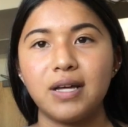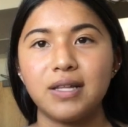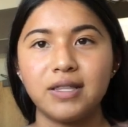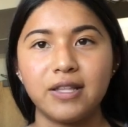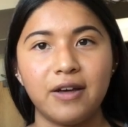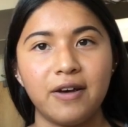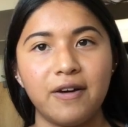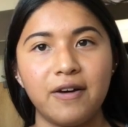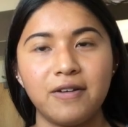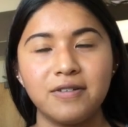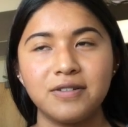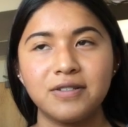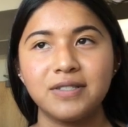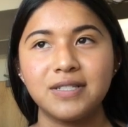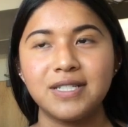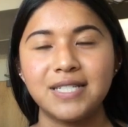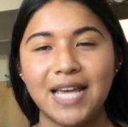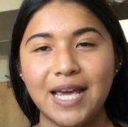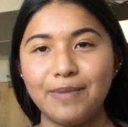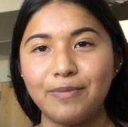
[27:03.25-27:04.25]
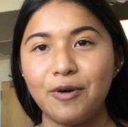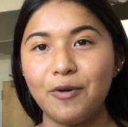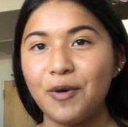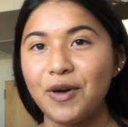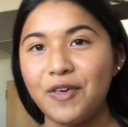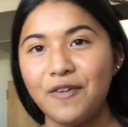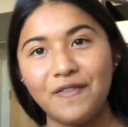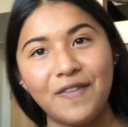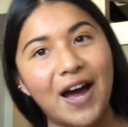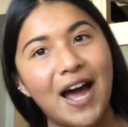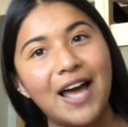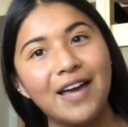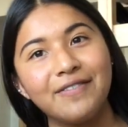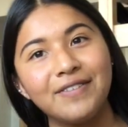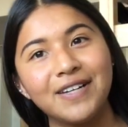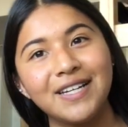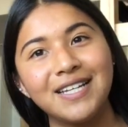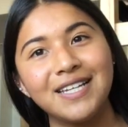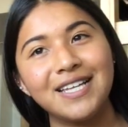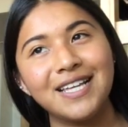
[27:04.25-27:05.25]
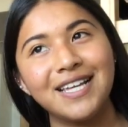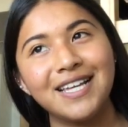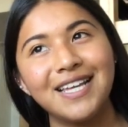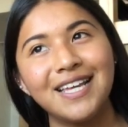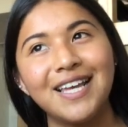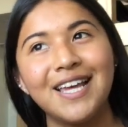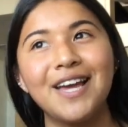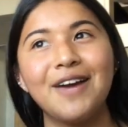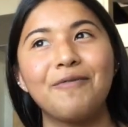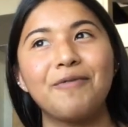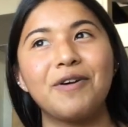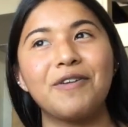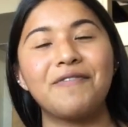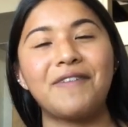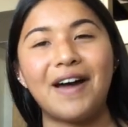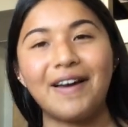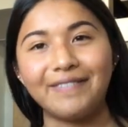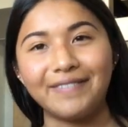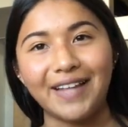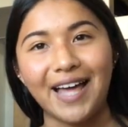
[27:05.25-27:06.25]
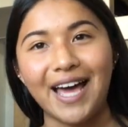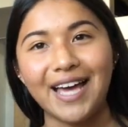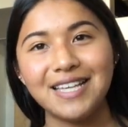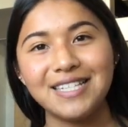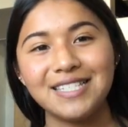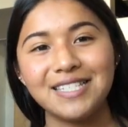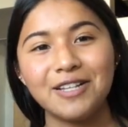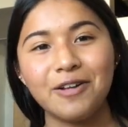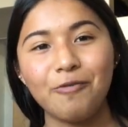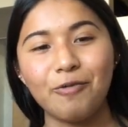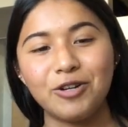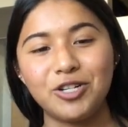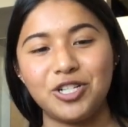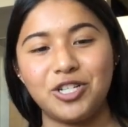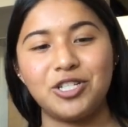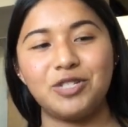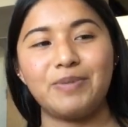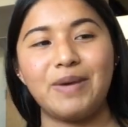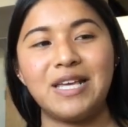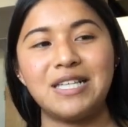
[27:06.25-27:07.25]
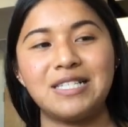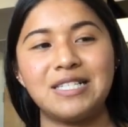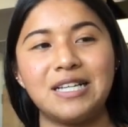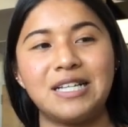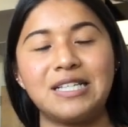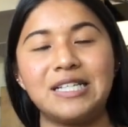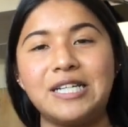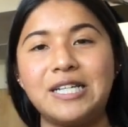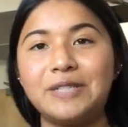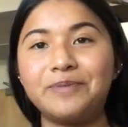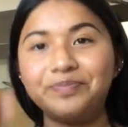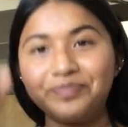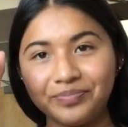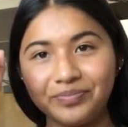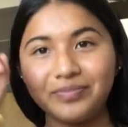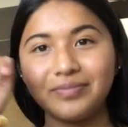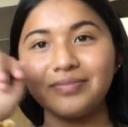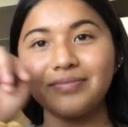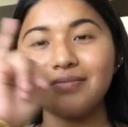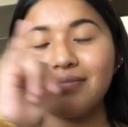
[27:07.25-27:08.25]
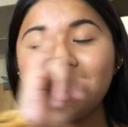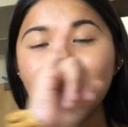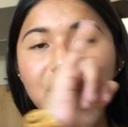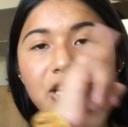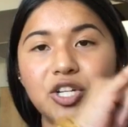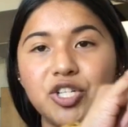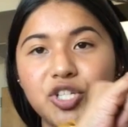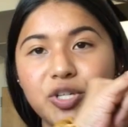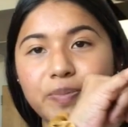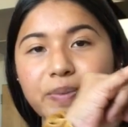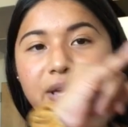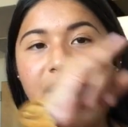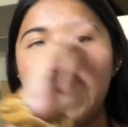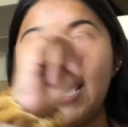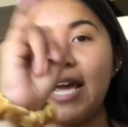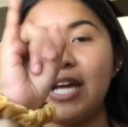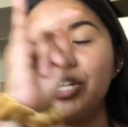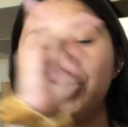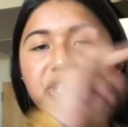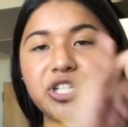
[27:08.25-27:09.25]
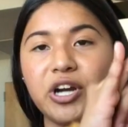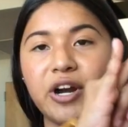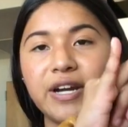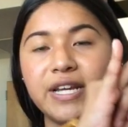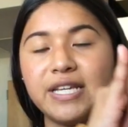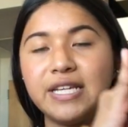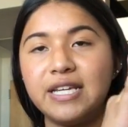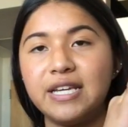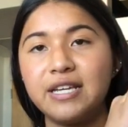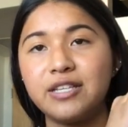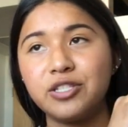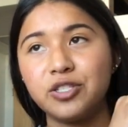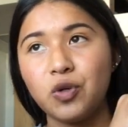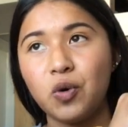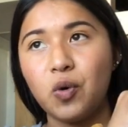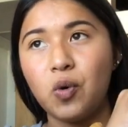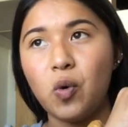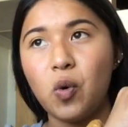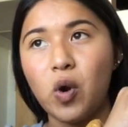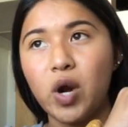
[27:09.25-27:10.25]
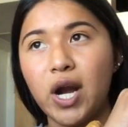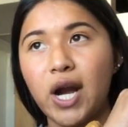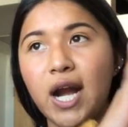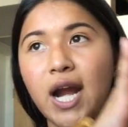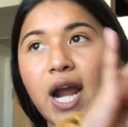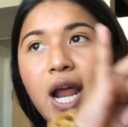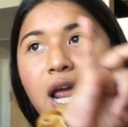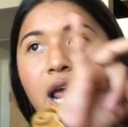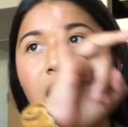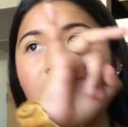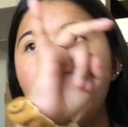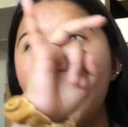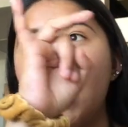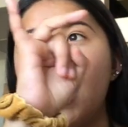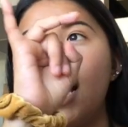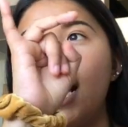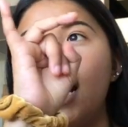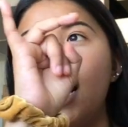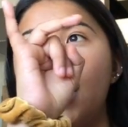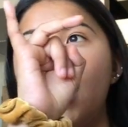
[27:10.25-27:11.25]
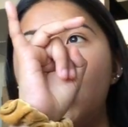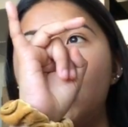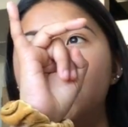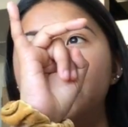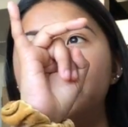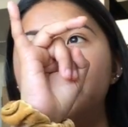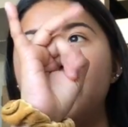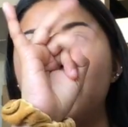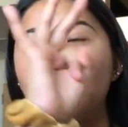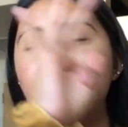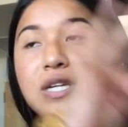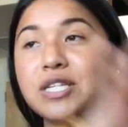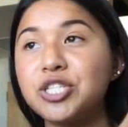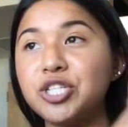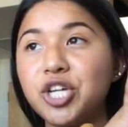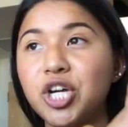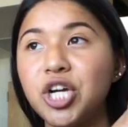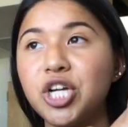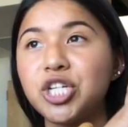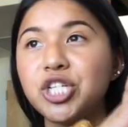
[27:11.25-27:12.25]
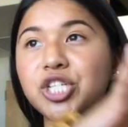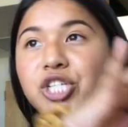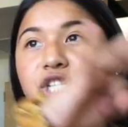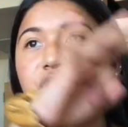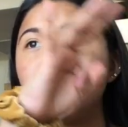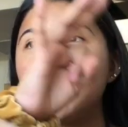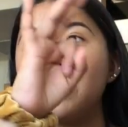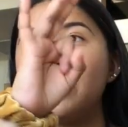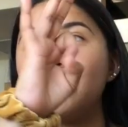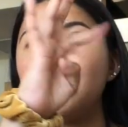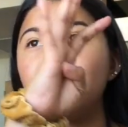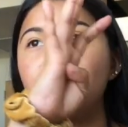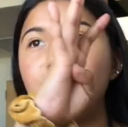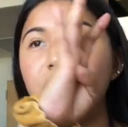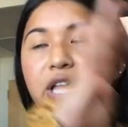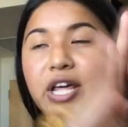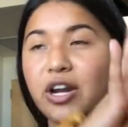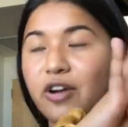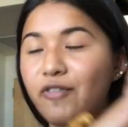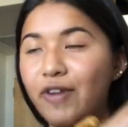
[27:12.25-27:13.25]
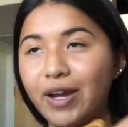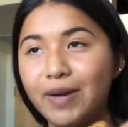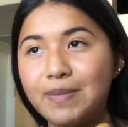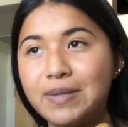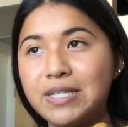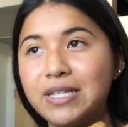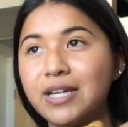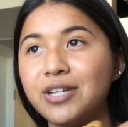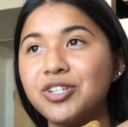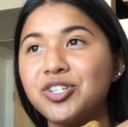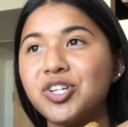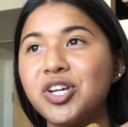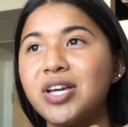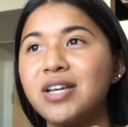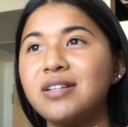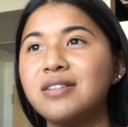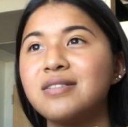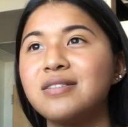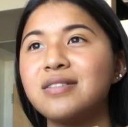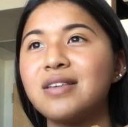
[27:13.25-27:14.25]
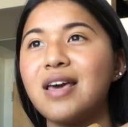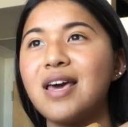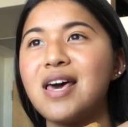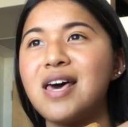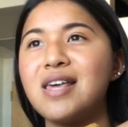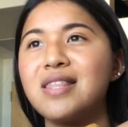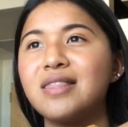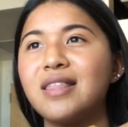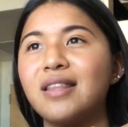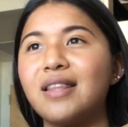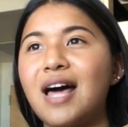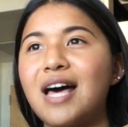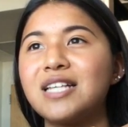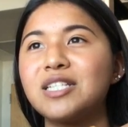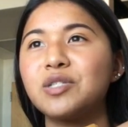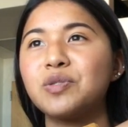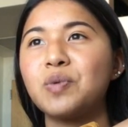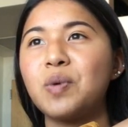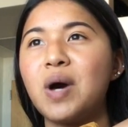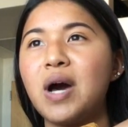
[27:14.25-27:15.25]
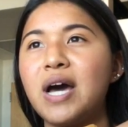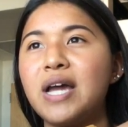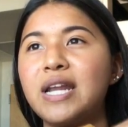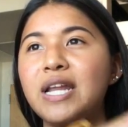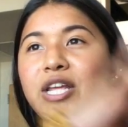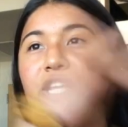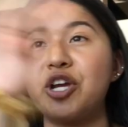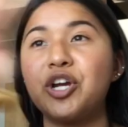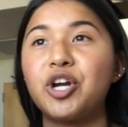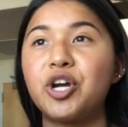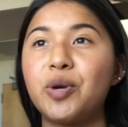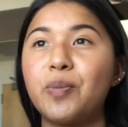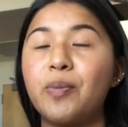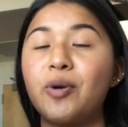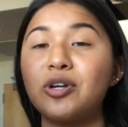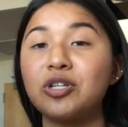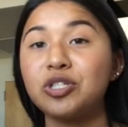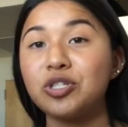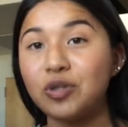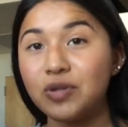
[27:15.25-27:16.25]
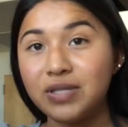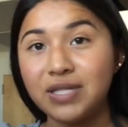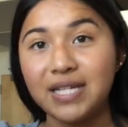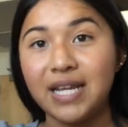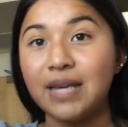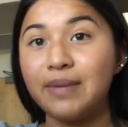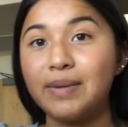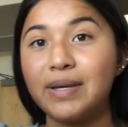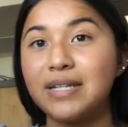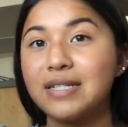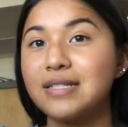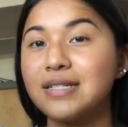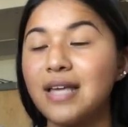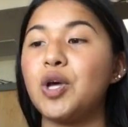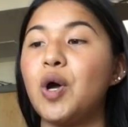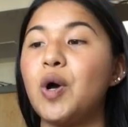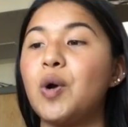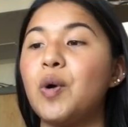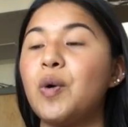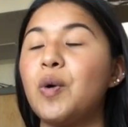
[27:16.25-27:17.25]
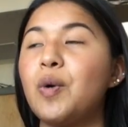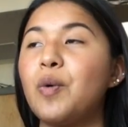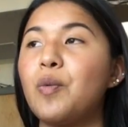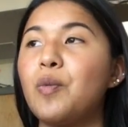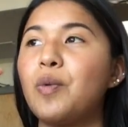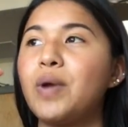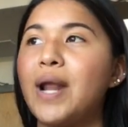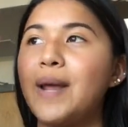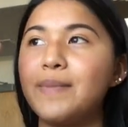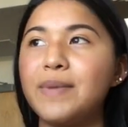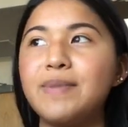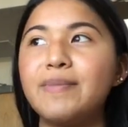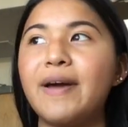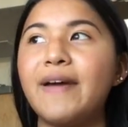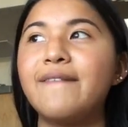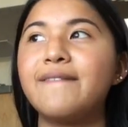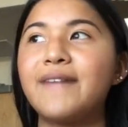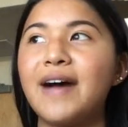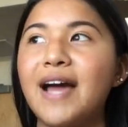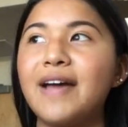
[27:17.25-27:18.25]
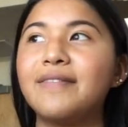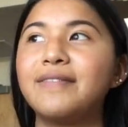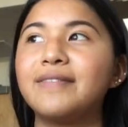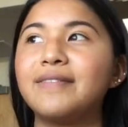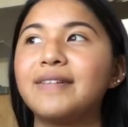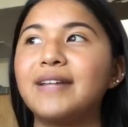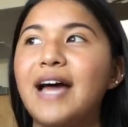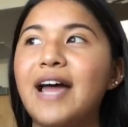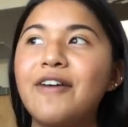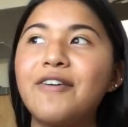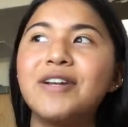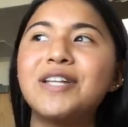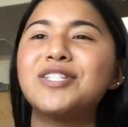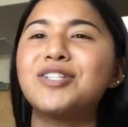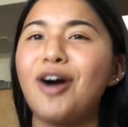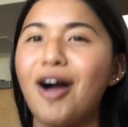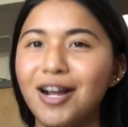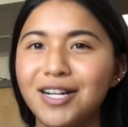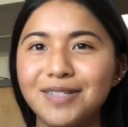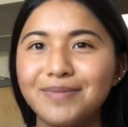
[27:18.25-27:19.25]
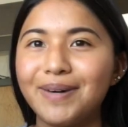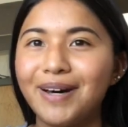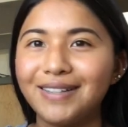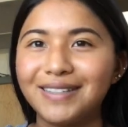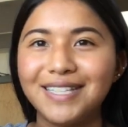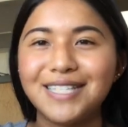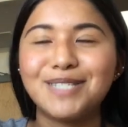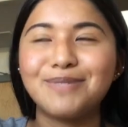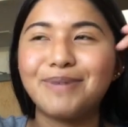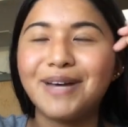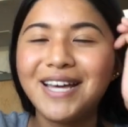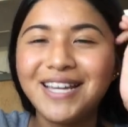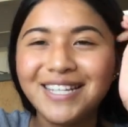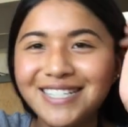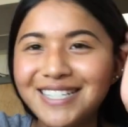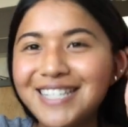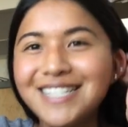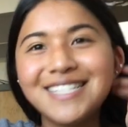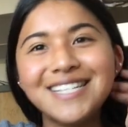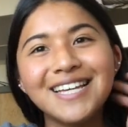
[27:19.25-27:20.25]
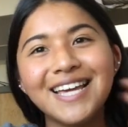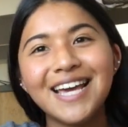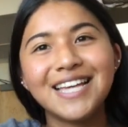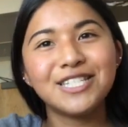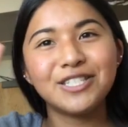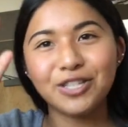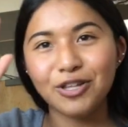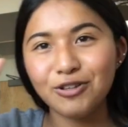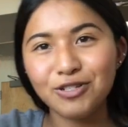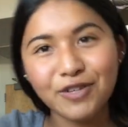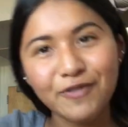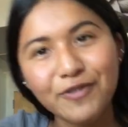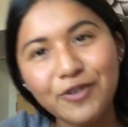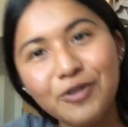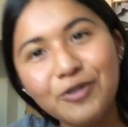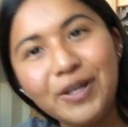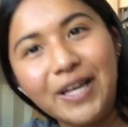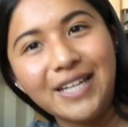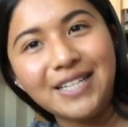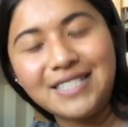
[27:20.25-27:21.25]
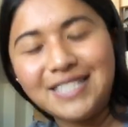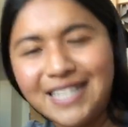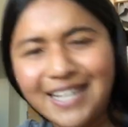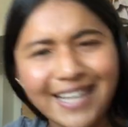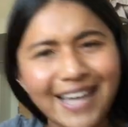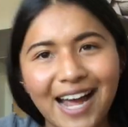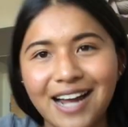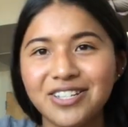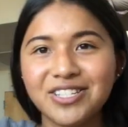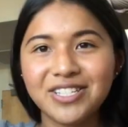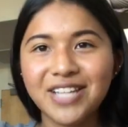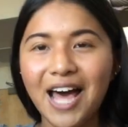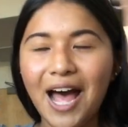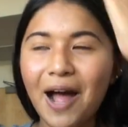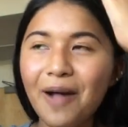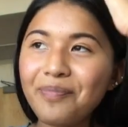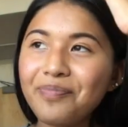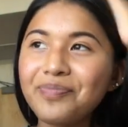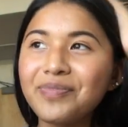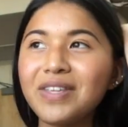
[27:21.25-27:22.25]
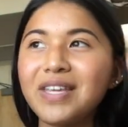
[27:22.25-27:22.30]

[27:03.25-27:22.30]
the table with five legs, which is basically GPA, GRE score, research, letter of recommendations, and the last one, your personal statements. So what I mean by five, I already talked about this, but just in case those of you didn't catch that,